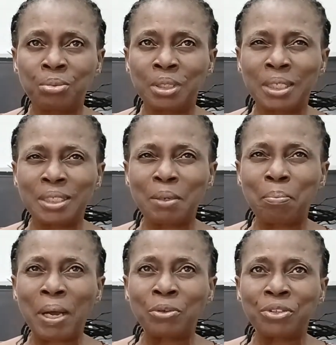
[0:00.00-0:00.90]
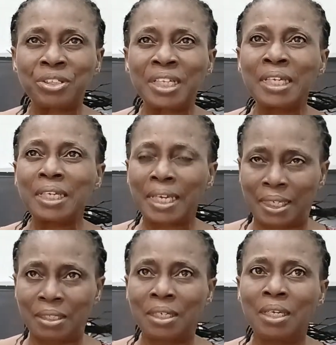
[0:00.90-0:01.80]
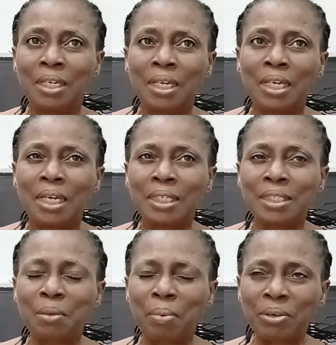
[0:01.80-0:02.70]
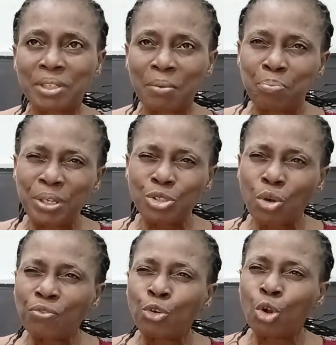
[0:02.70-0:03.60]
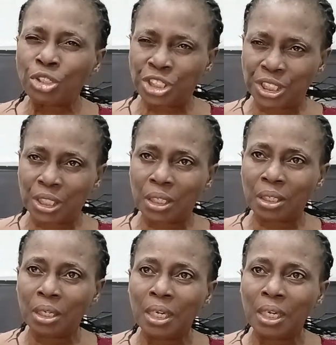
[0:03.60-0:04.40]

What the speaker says: It's about thinking. It's about a bit of logic,